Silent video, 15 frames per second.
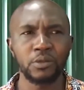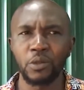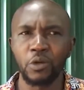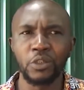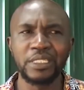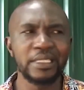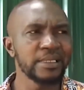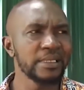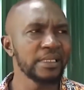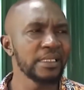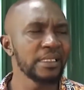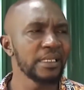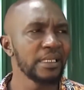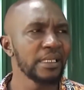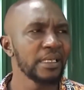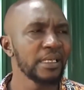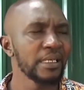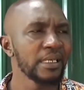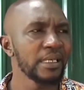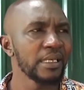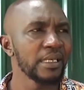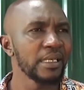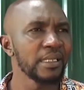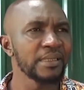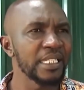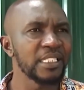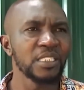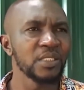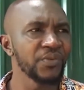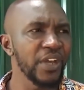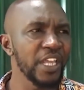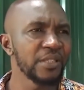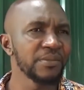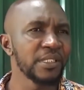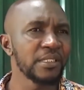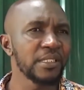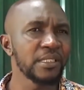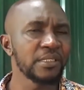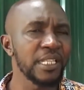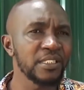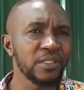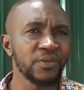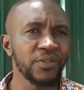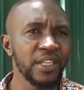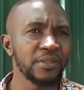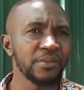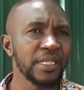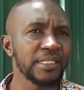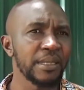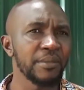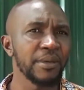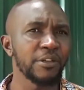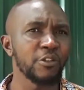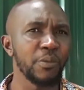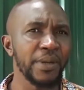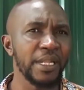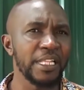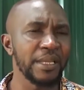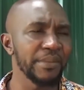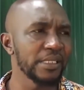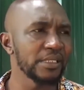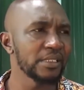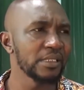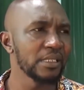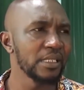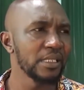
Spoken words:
Honestly, it satisfies me. It satisfies me as a member of parliament.